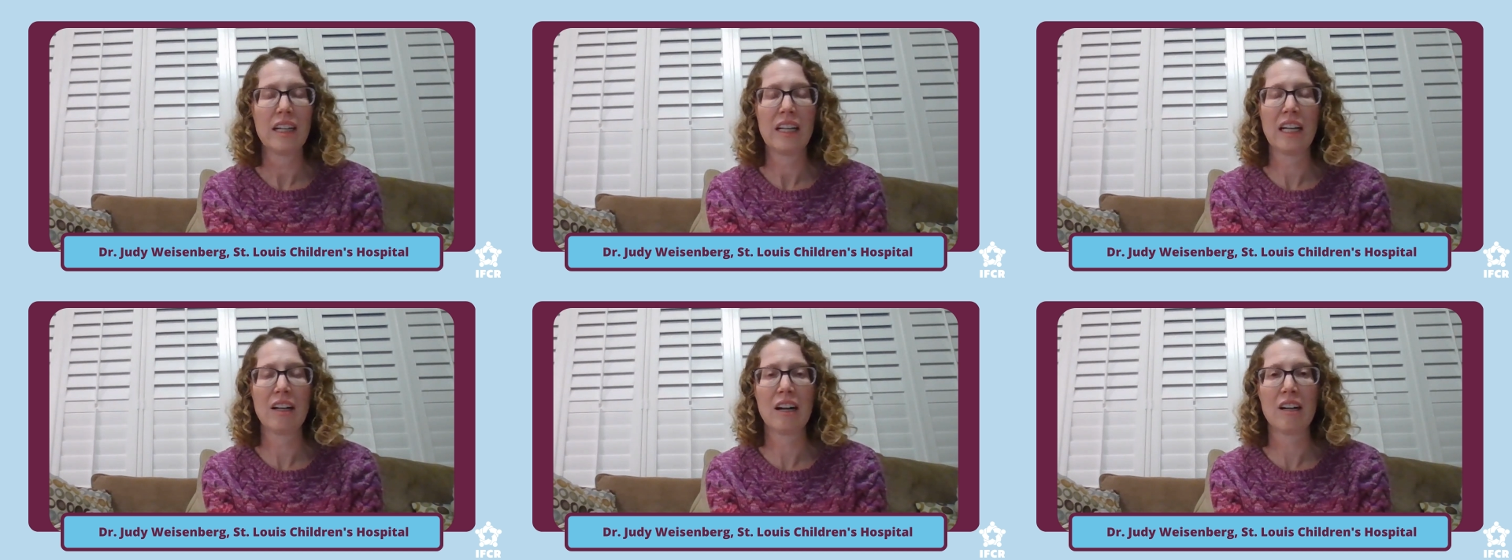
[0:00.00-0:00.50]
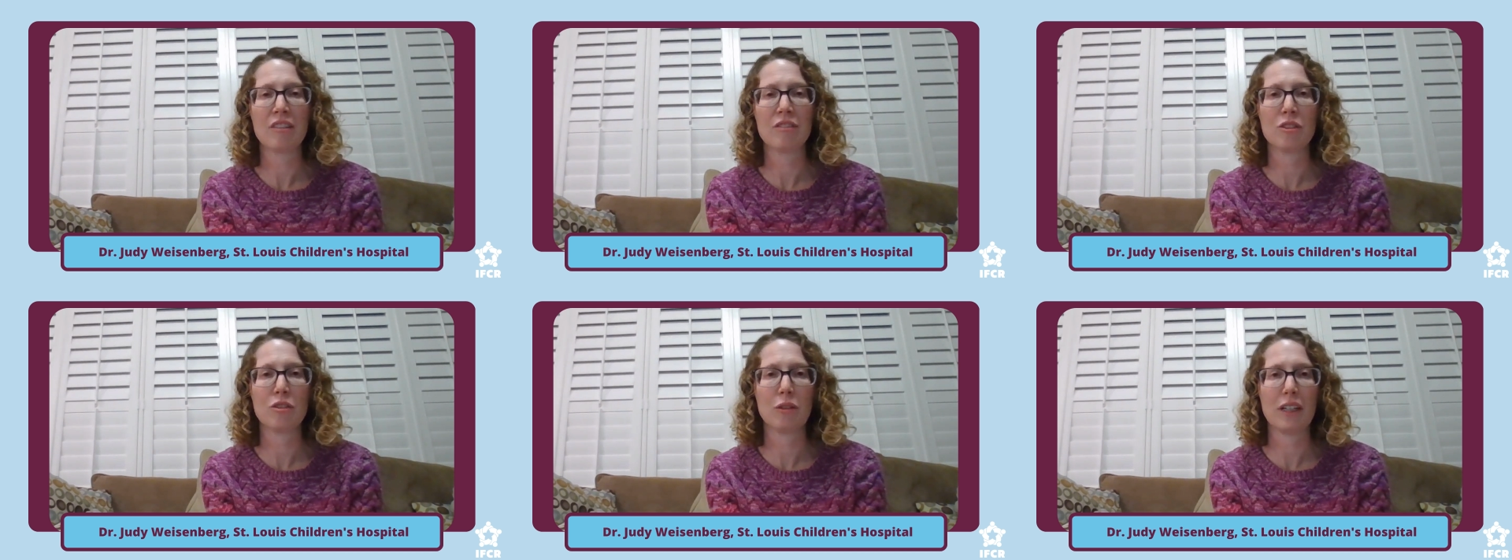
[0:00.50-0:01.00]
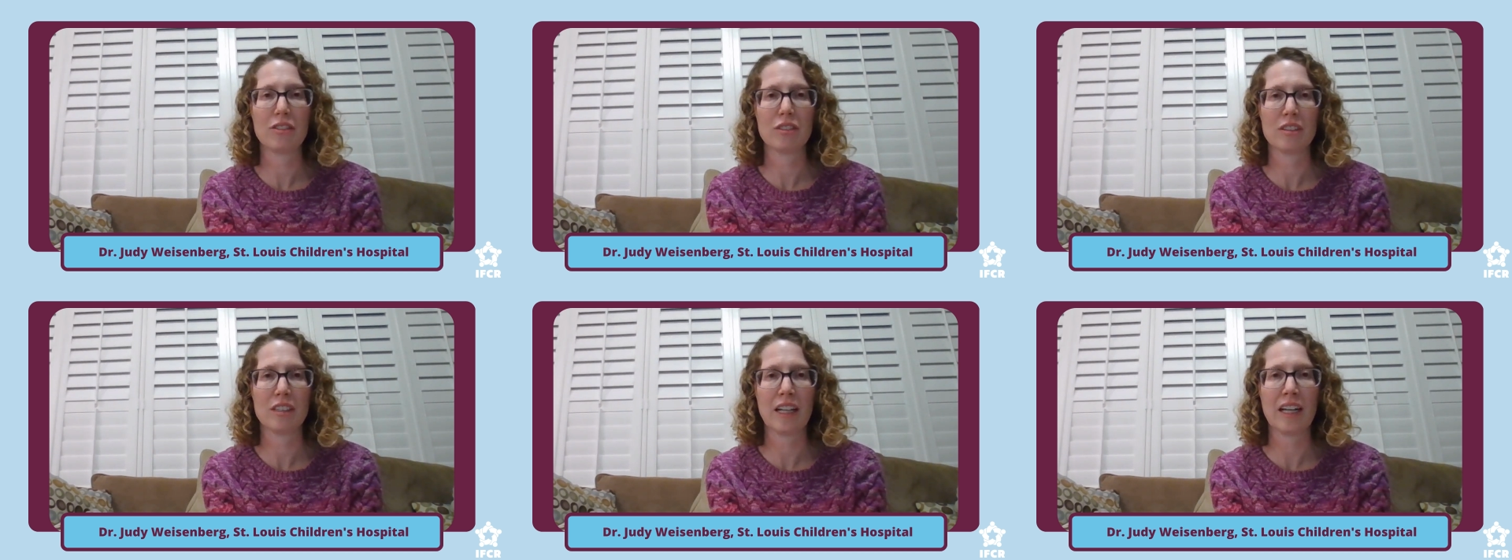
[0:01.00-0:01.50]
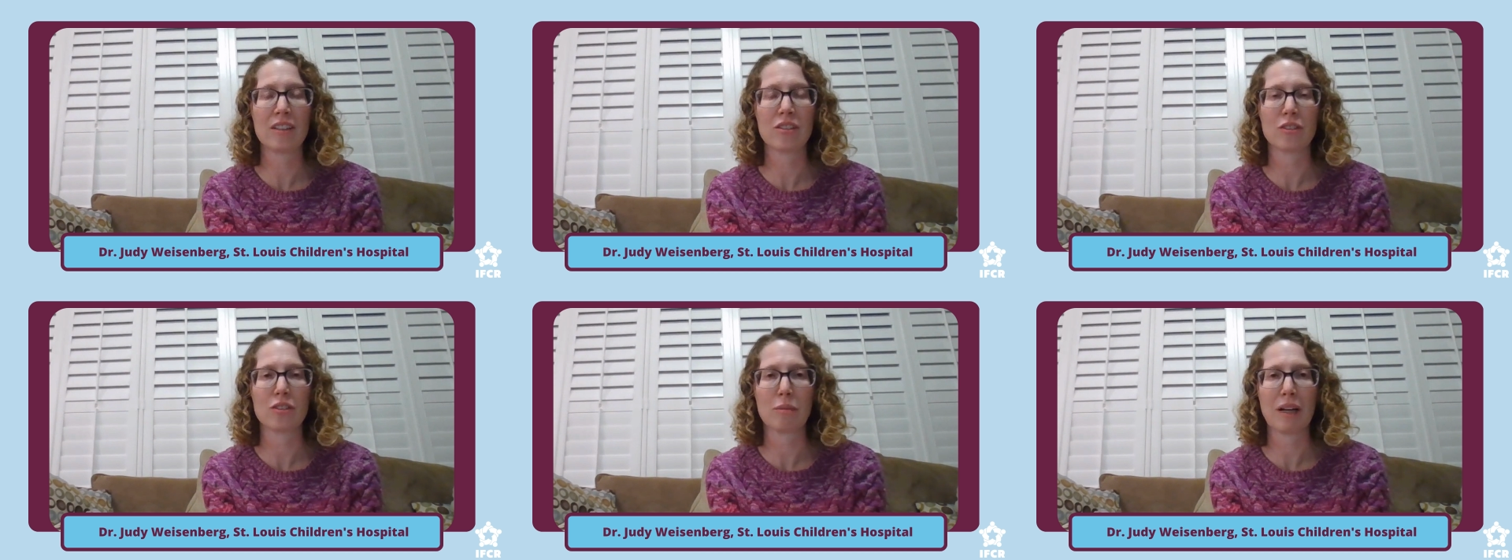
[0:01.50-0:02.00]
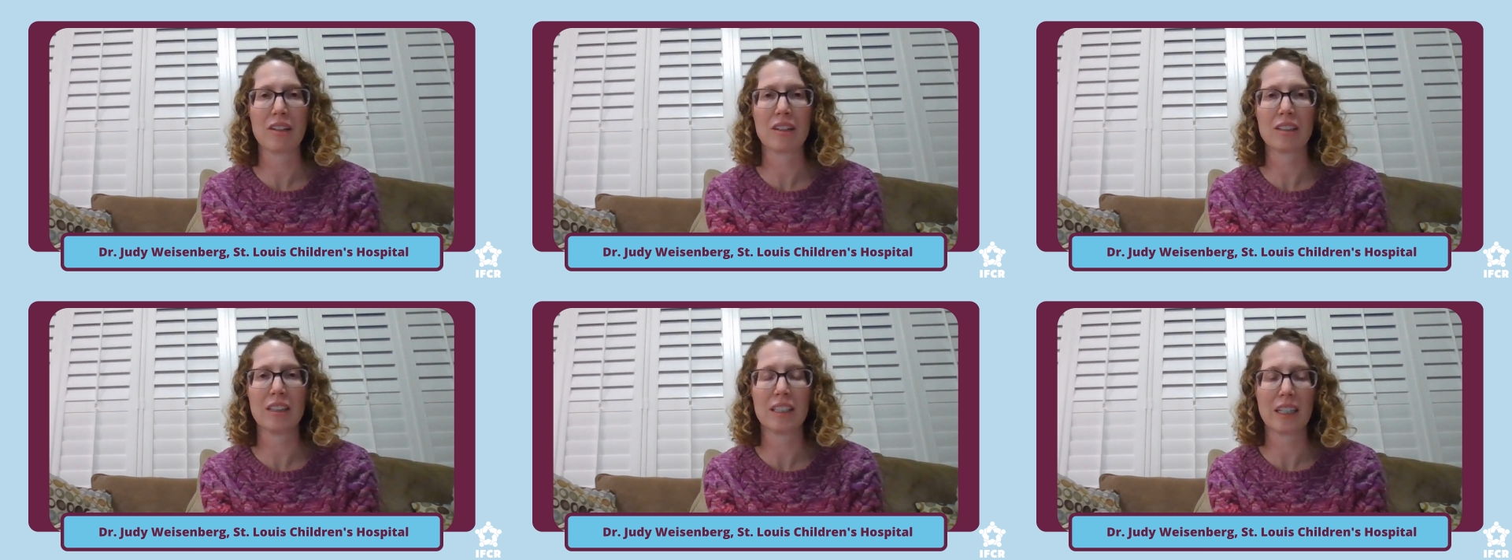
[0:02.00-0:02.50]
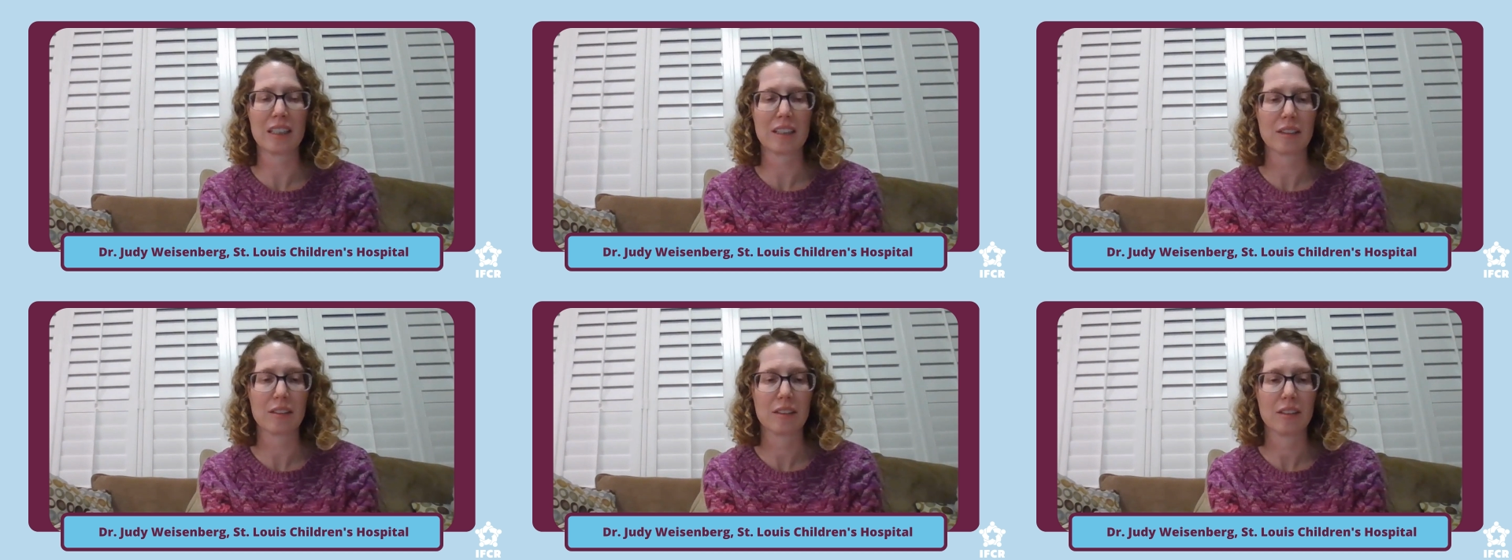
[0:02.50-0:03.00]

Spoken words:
Here are a few questions and answers about our clinic.